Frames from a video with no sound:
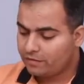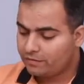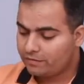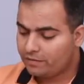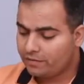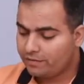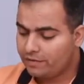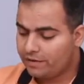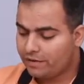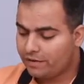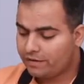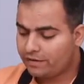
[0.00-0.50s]

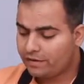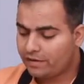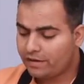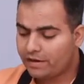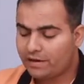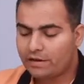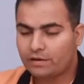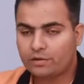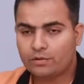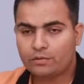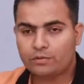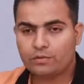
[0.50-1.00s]
We will
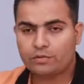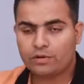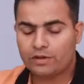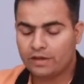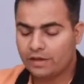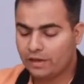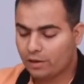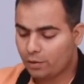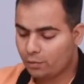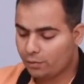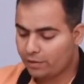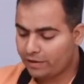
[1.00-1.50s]
try to
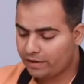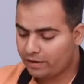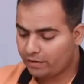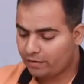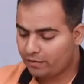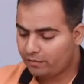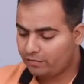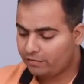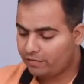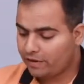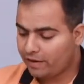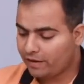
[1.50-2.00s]
equate
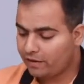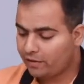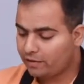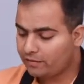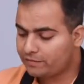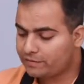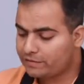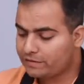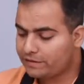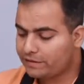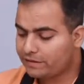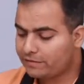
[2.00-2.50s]
y
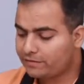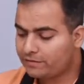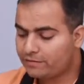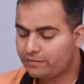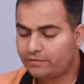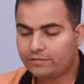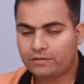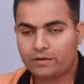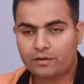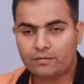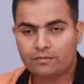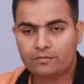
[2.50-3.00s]
of z
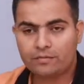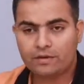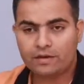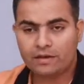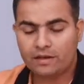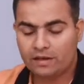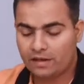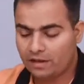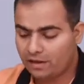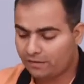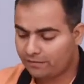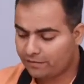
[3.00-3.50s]
from
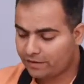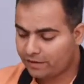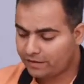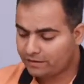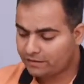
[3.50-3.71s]
left